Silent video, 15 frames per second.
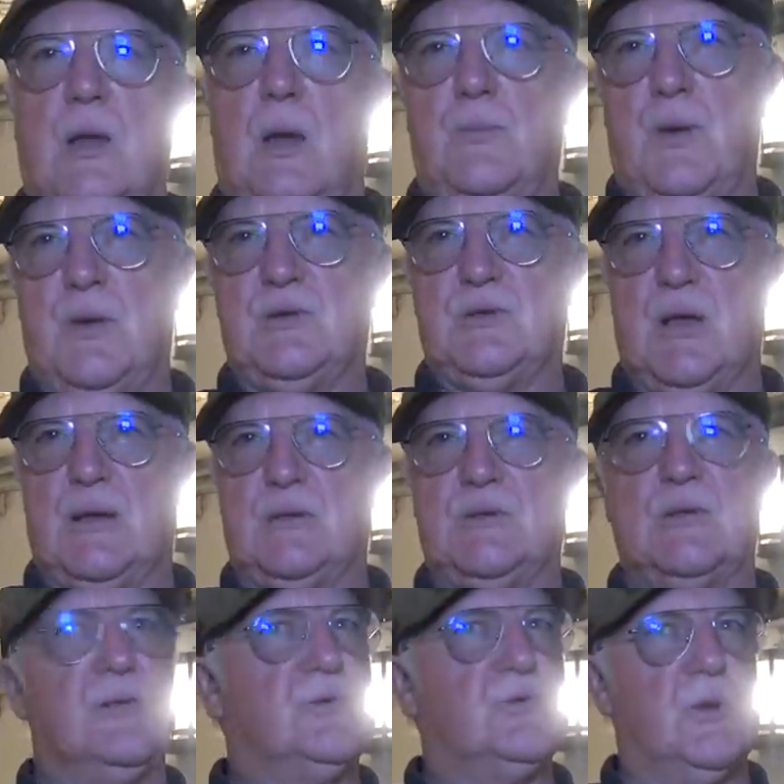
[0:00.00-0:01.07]
out by shells,
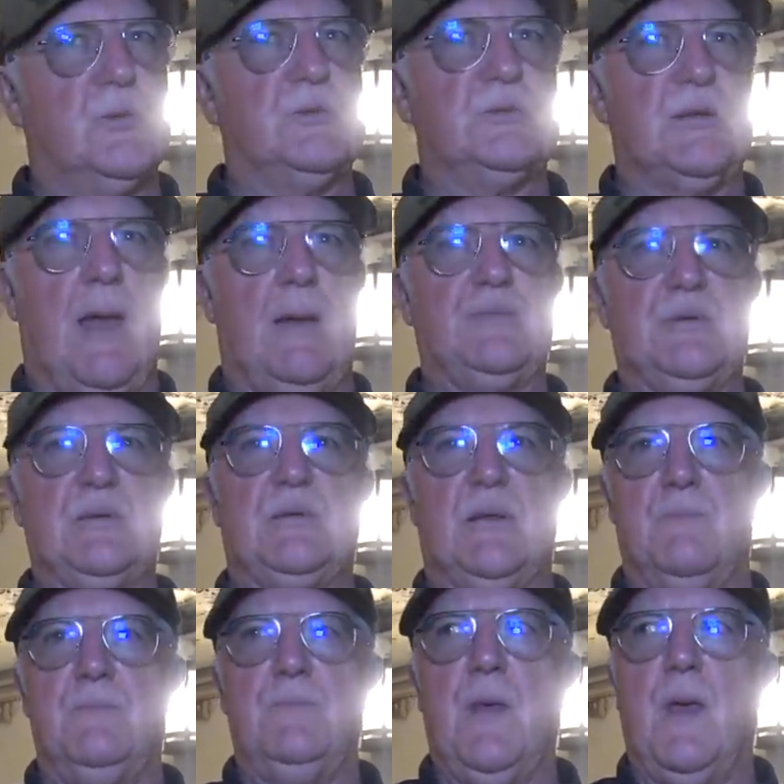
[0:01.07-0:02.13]
and the Germans captured
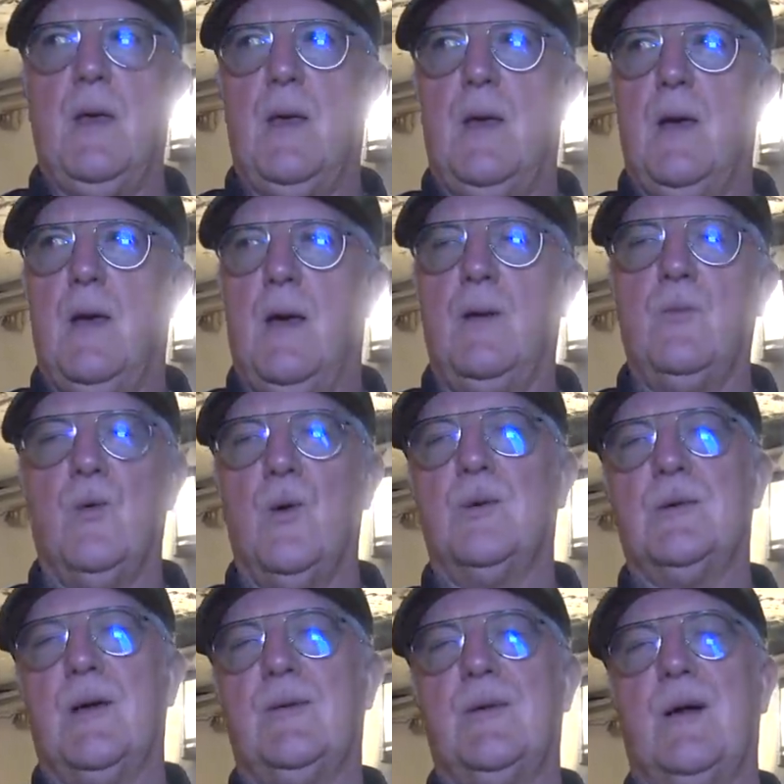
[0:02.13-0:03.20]
them and
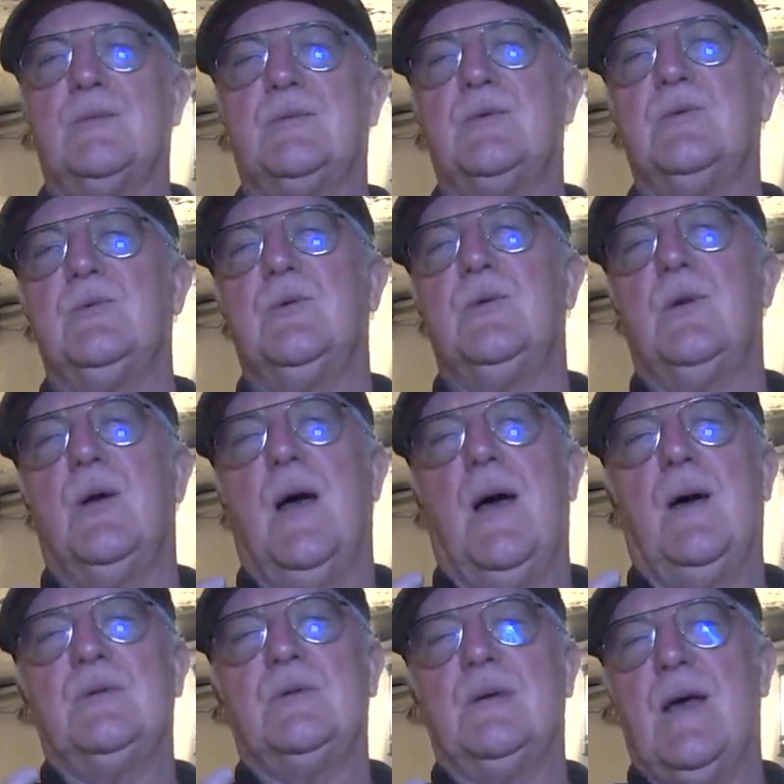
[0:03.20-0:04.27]
worked out how to
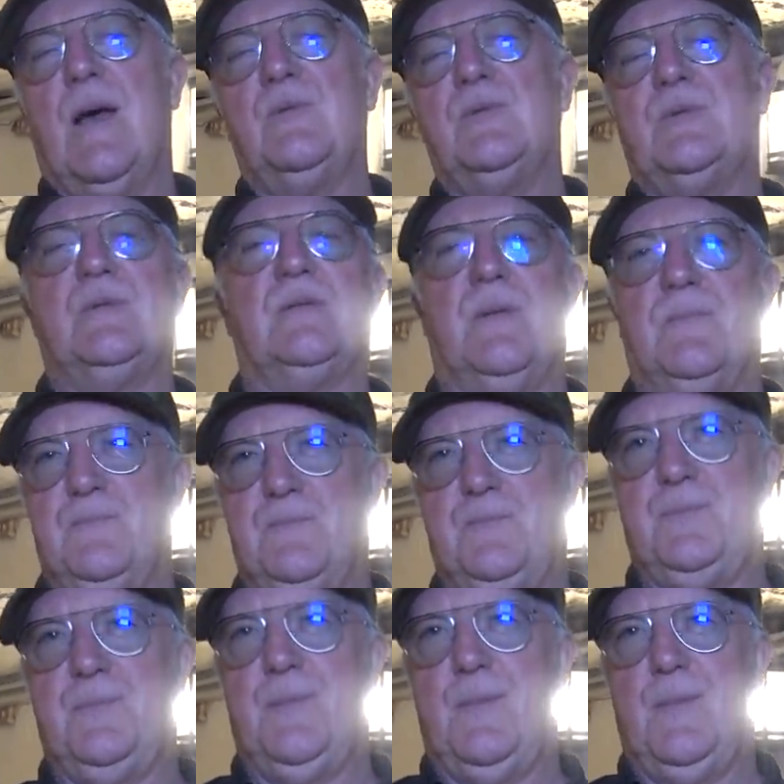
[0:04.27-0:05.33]
counter them.
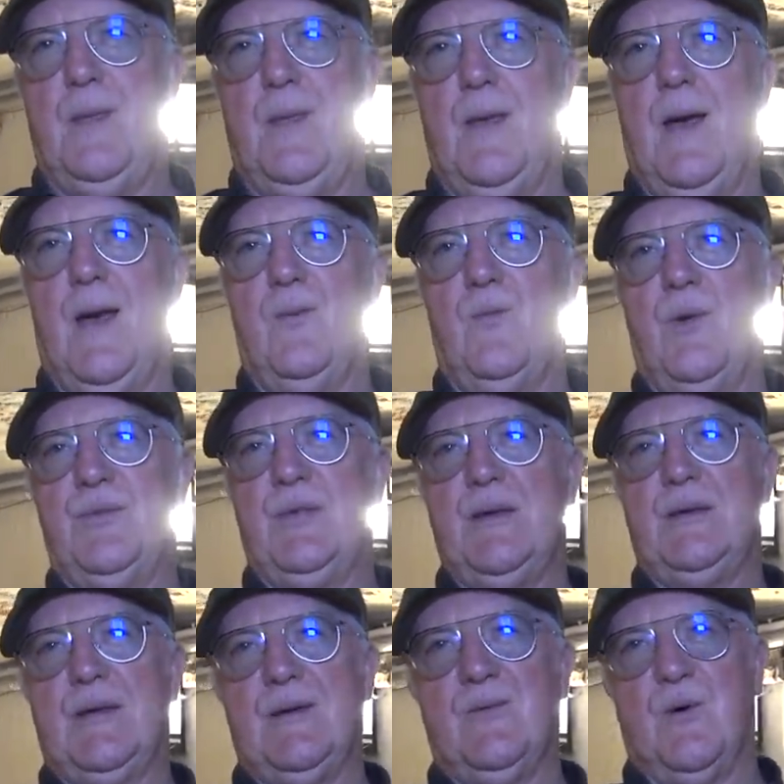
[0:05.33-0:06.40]
And what
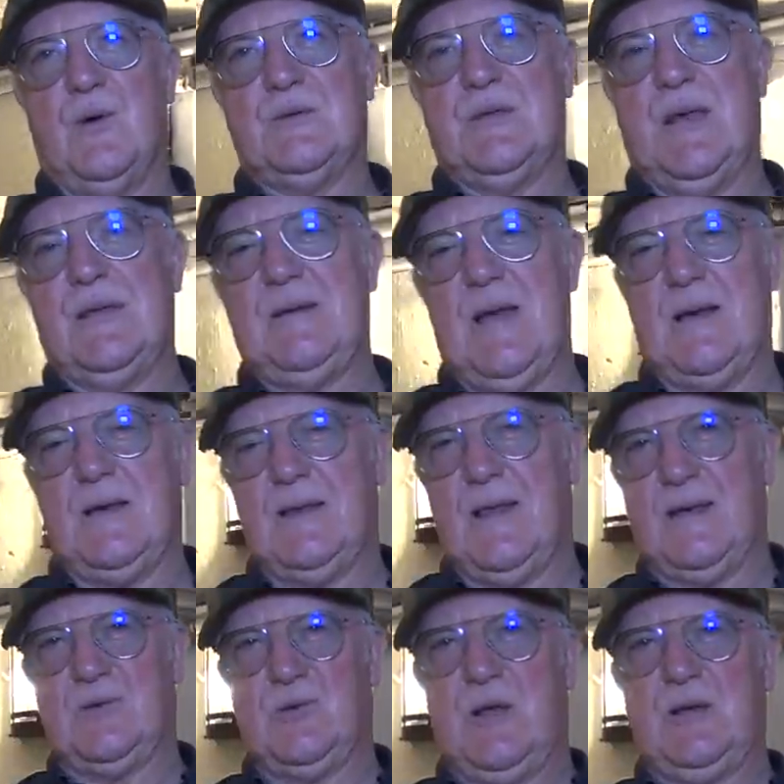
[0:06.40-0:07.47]
they did was they dug
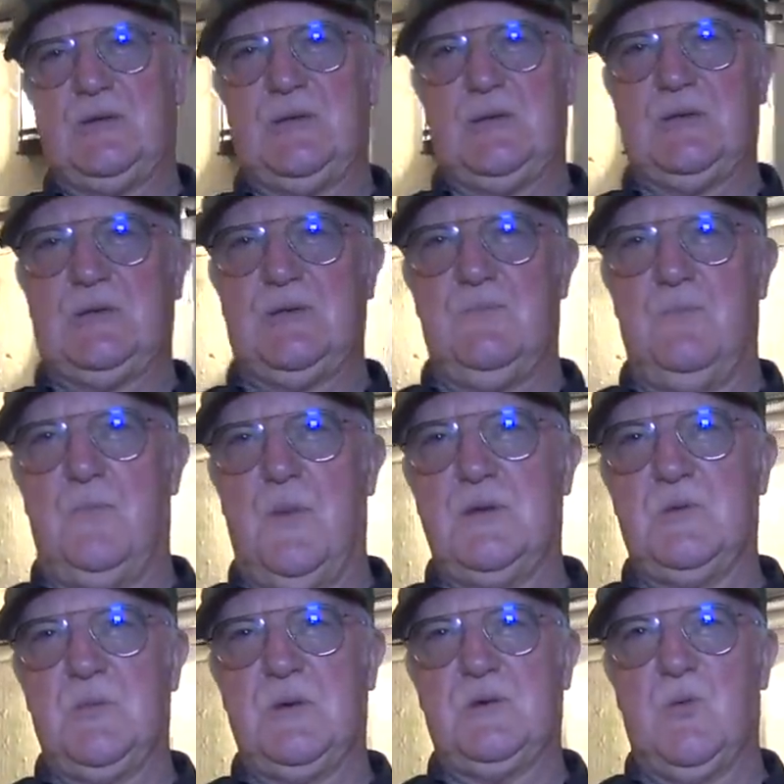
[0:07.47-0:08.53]
their trenches
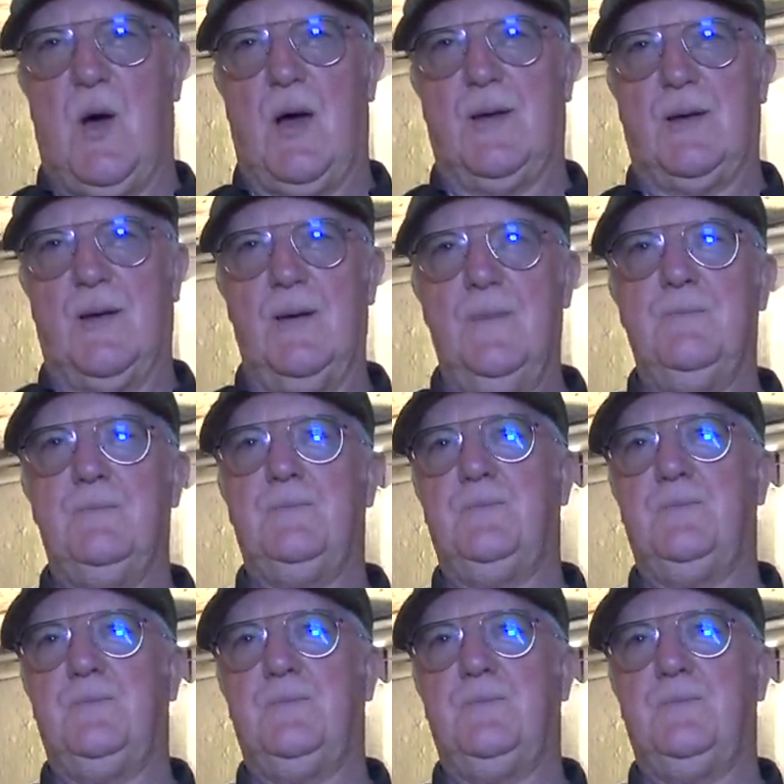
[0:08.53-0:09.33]
much, much wider